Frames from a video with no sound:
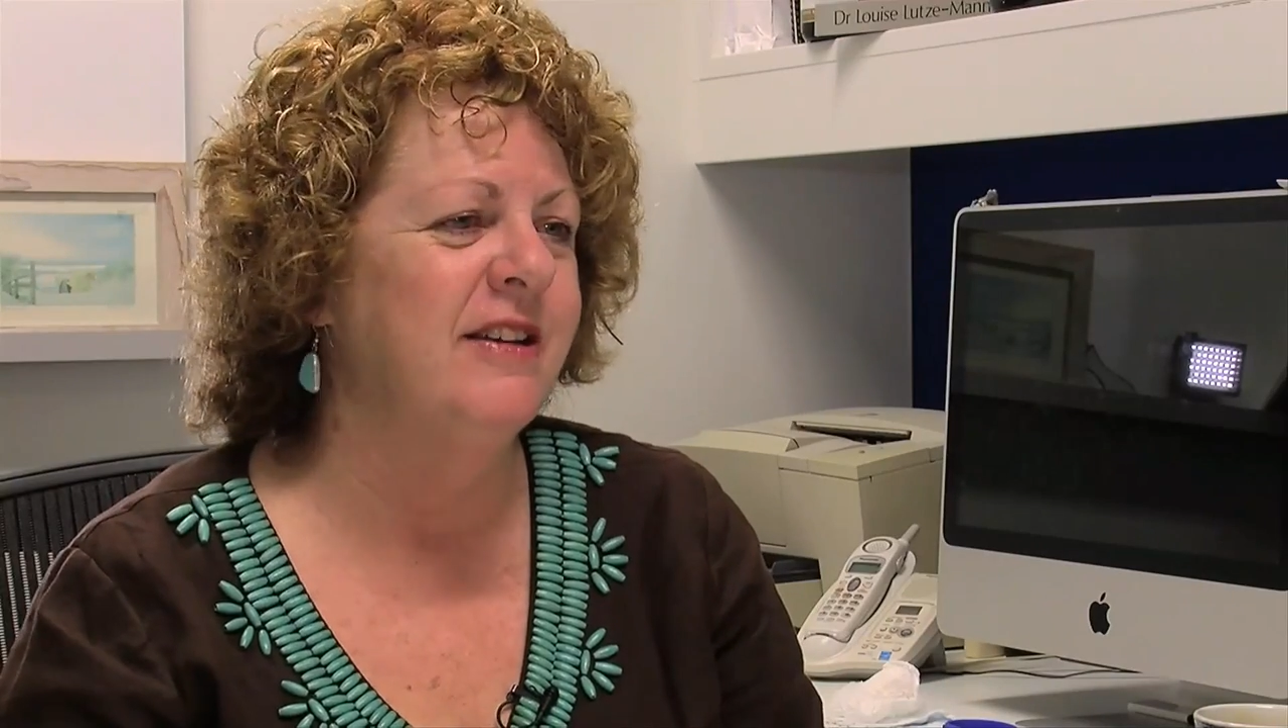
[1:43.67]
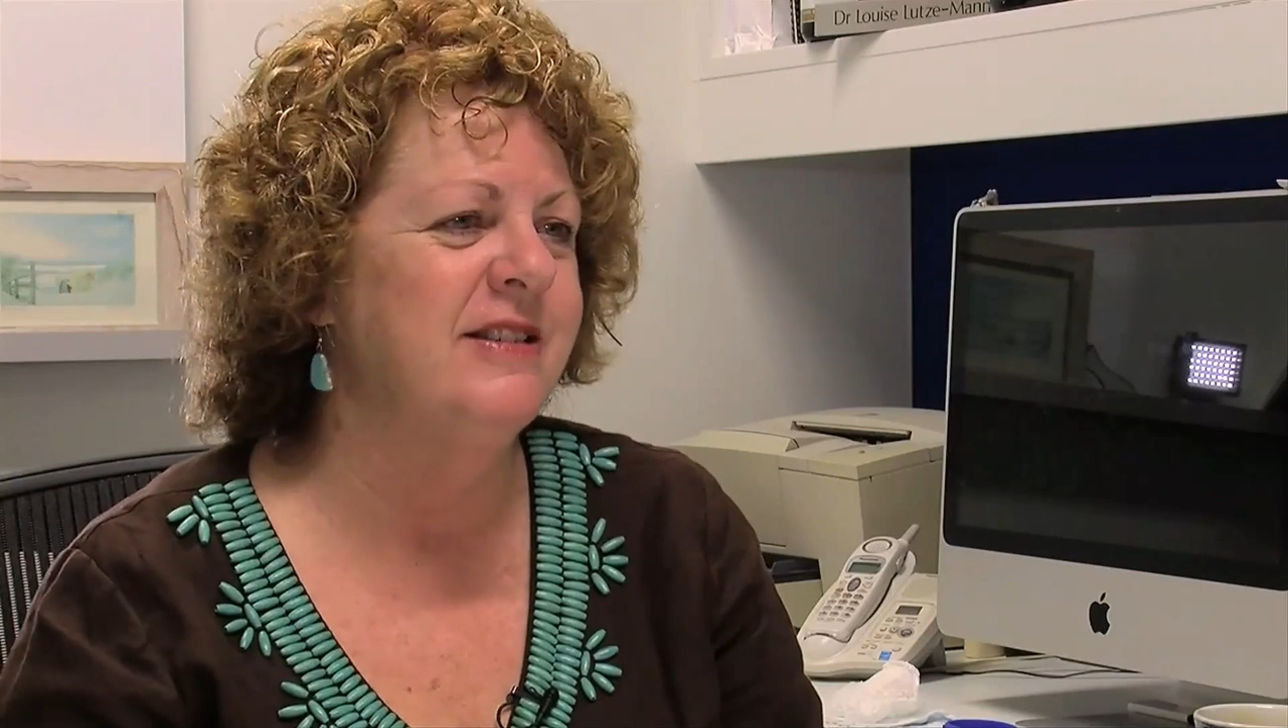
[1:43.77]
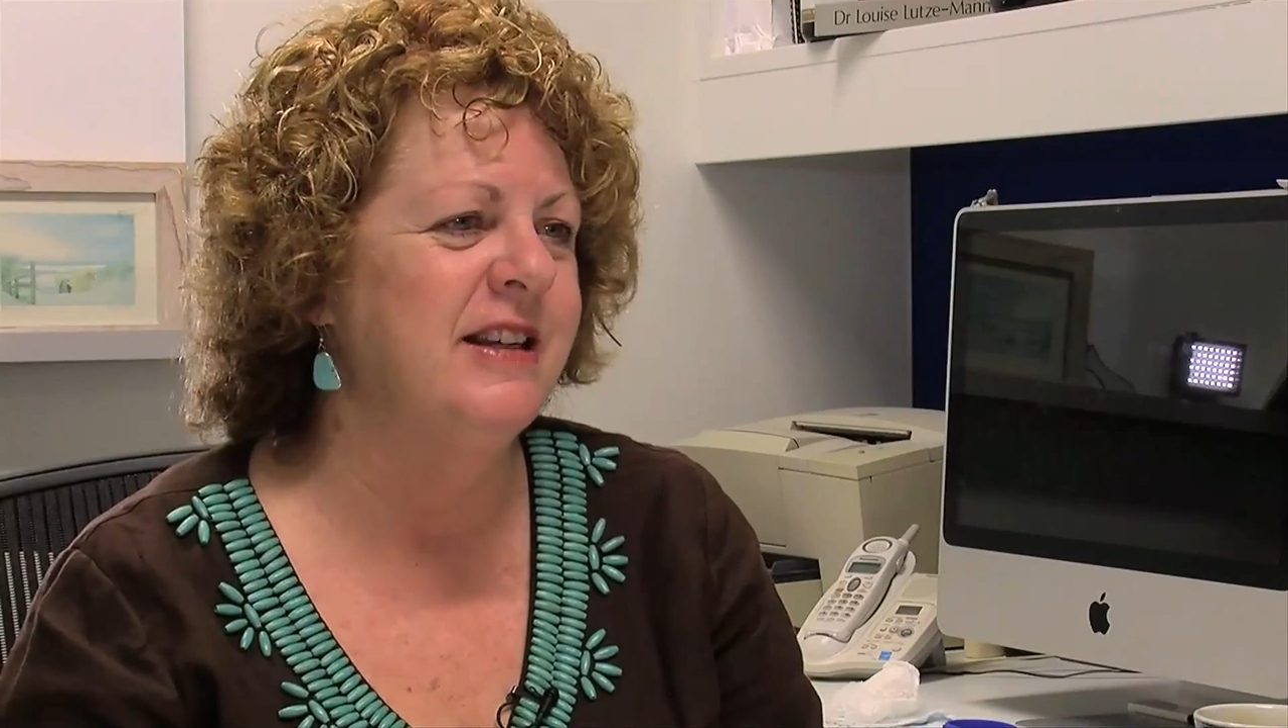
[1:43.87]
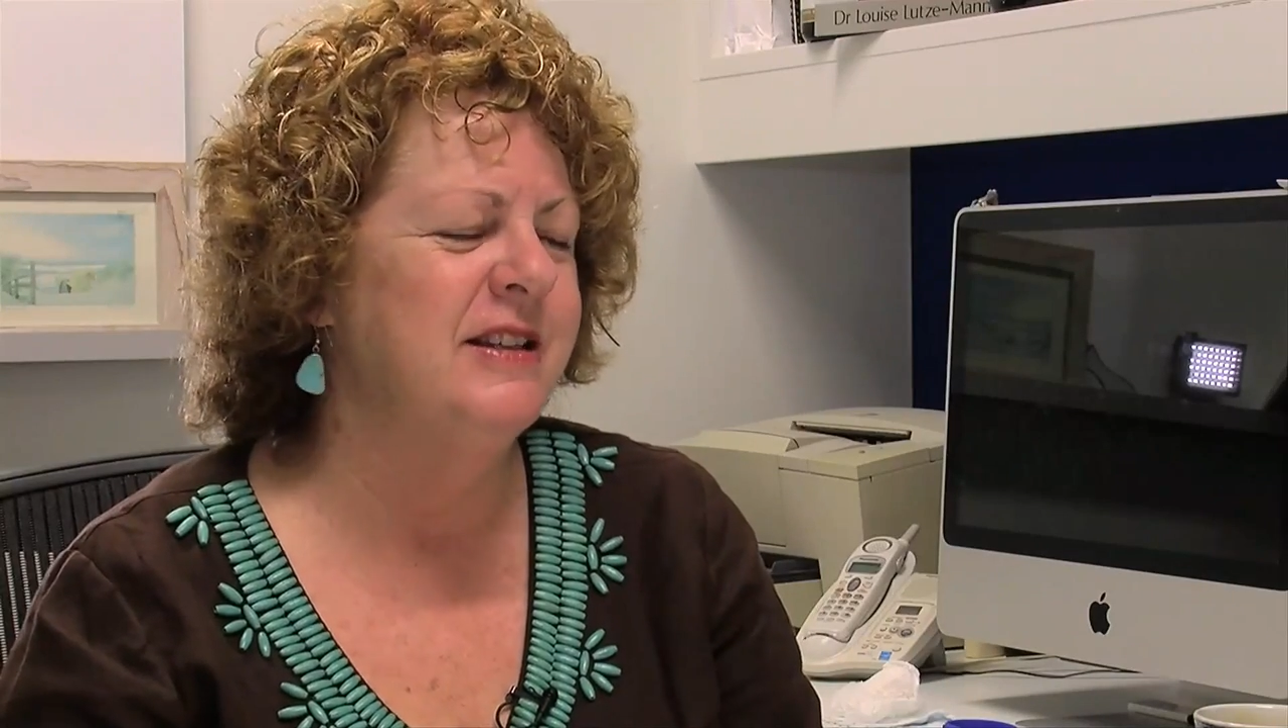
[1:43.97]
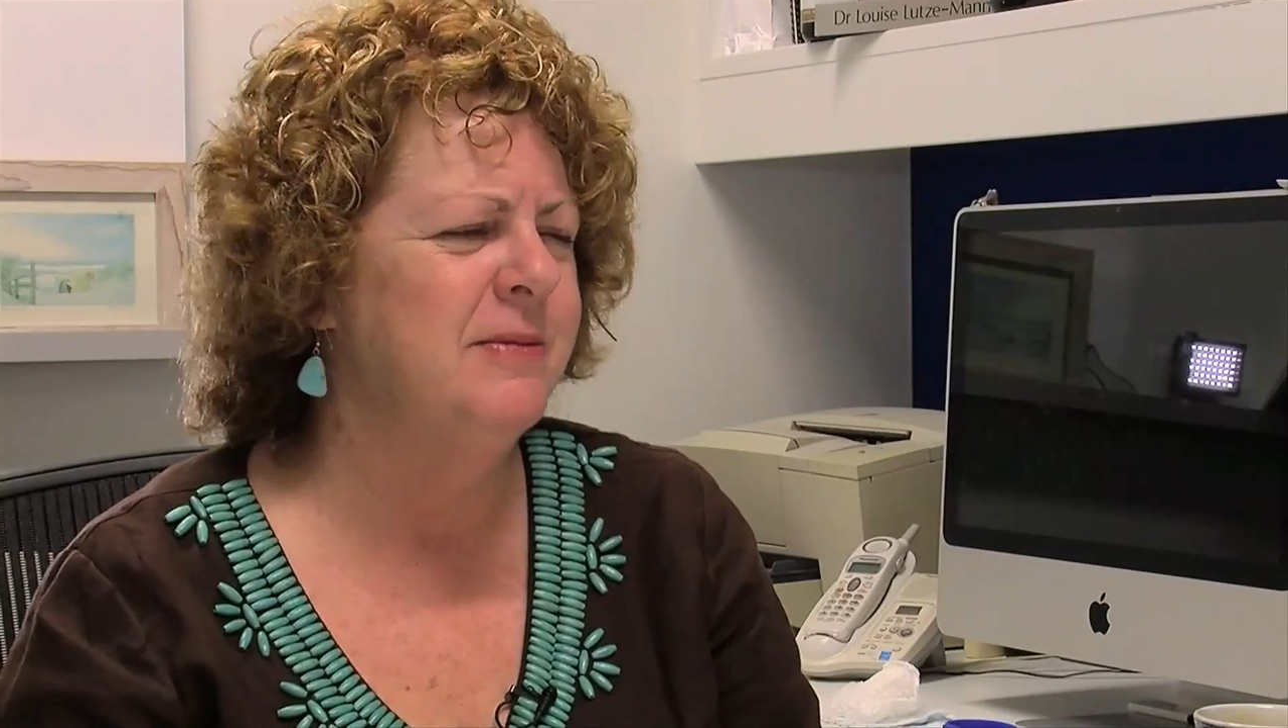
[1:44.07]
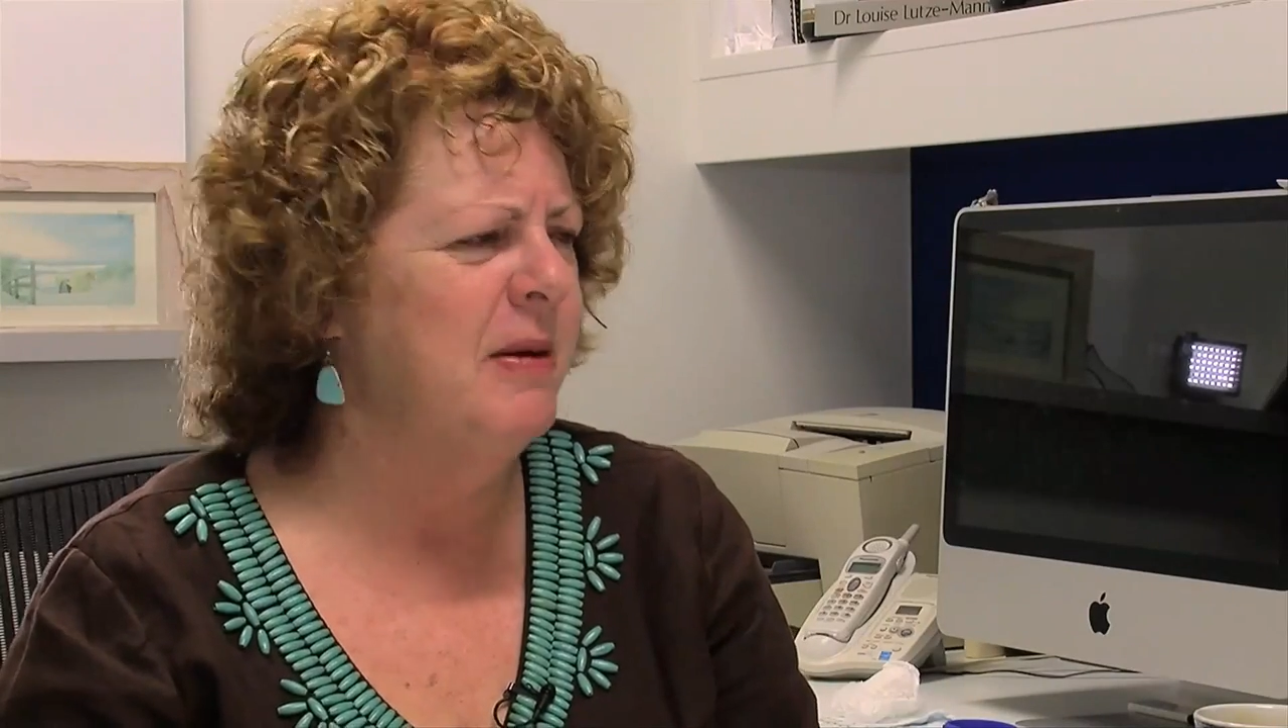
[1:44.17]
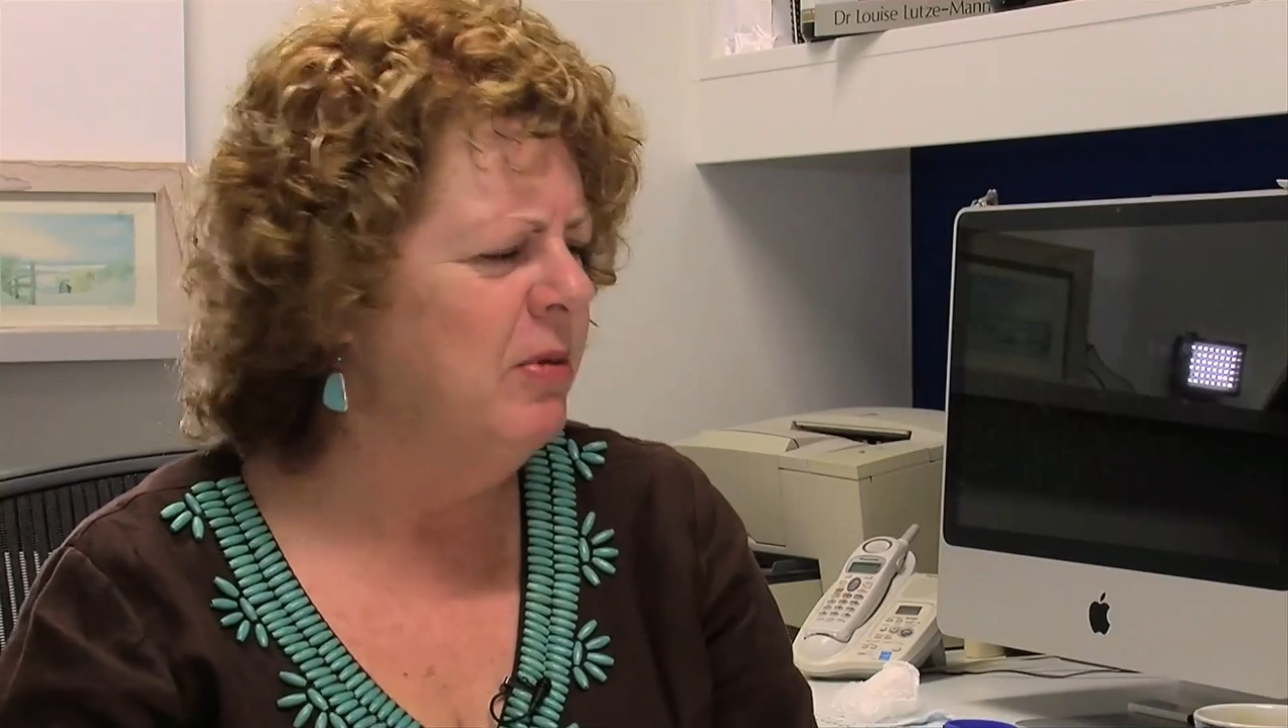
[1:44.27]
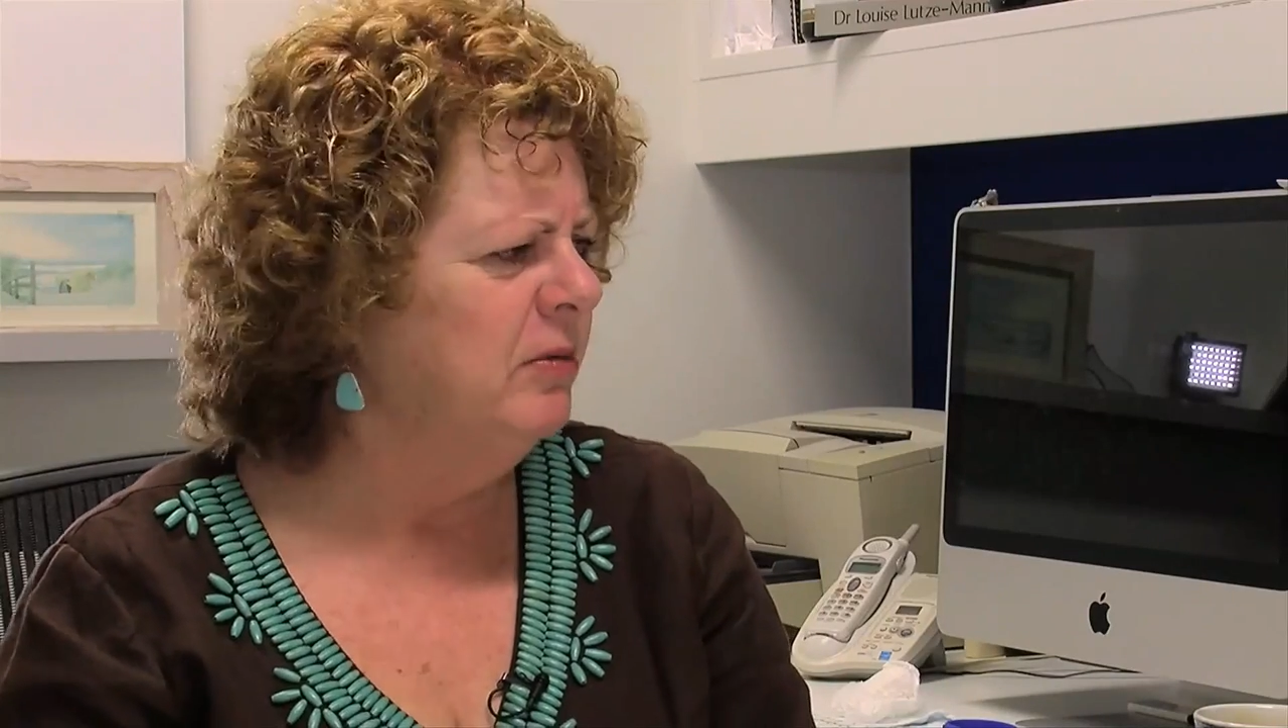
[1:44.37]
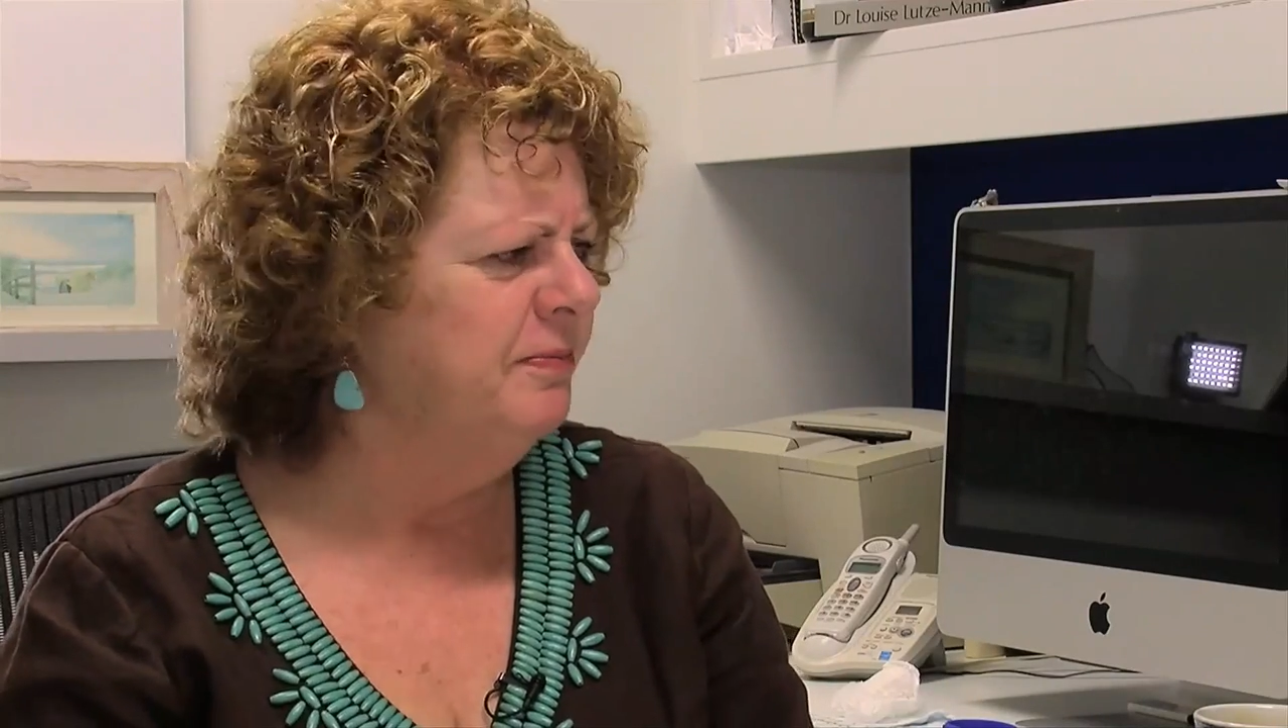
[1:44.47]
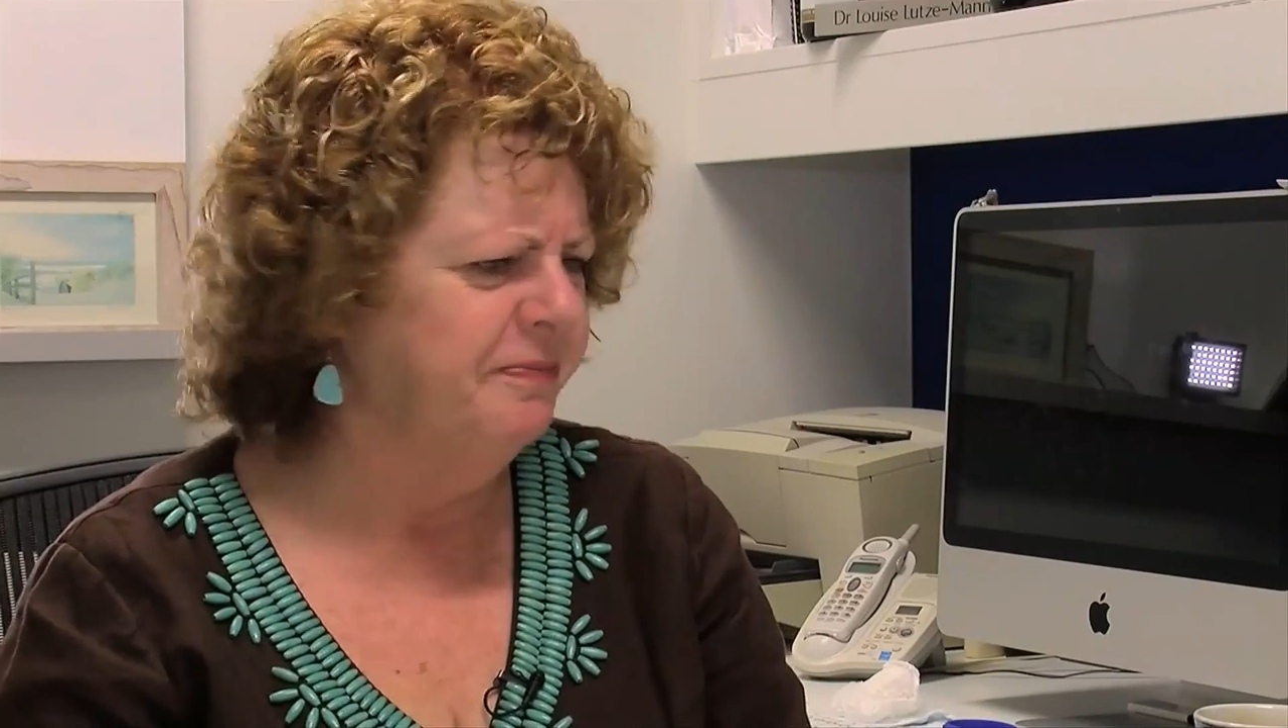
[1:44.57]
who said to me,
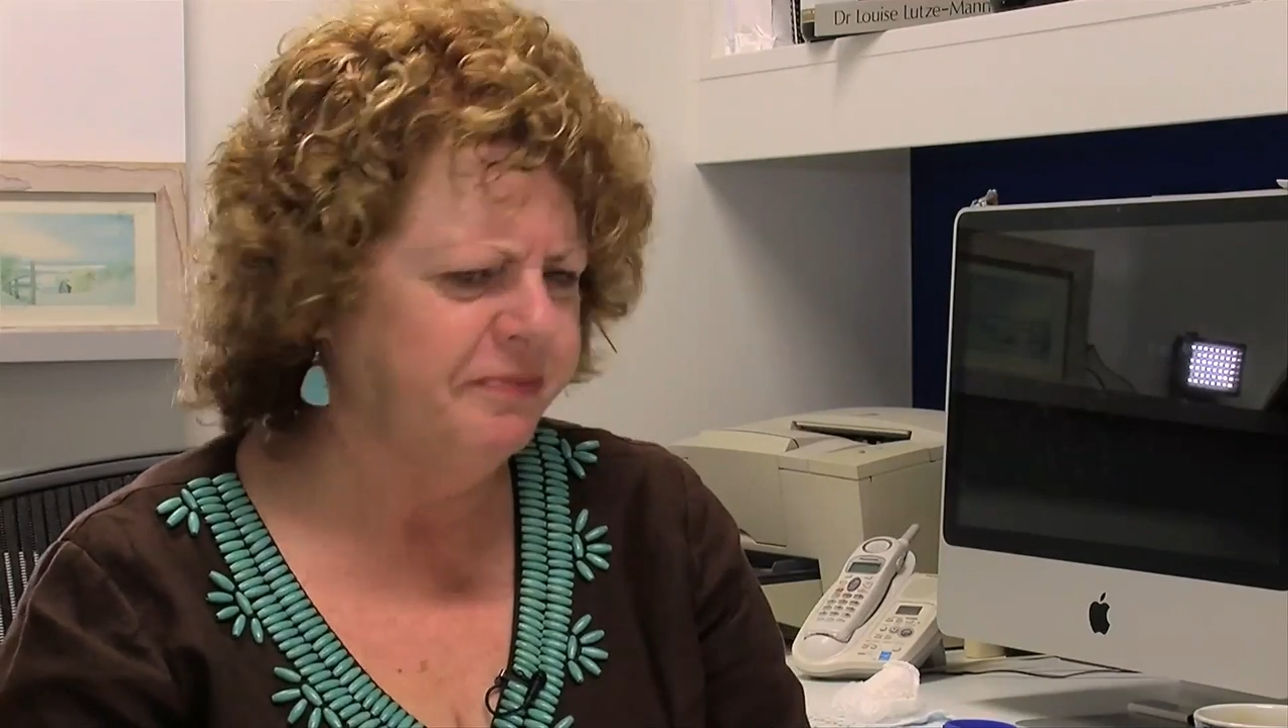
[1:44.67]
well,